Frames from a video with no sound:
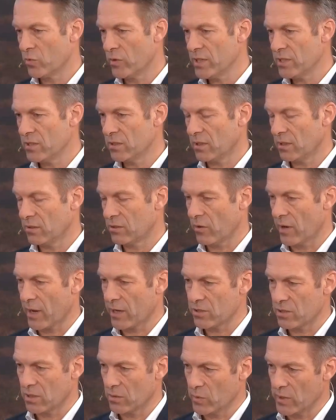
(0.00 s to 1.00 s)
recent
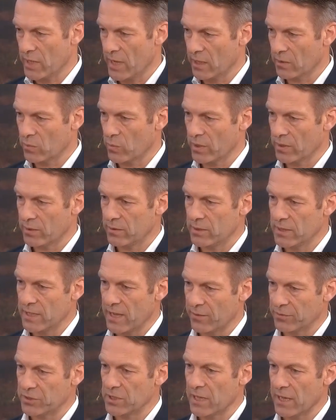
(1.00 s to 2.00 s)
interaction we had with the
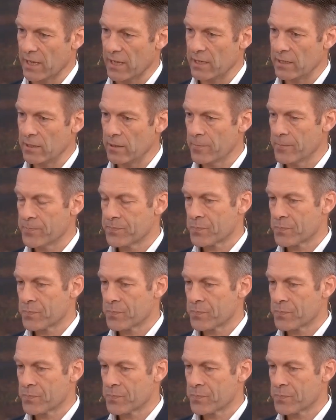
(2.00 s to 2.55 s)
FDA,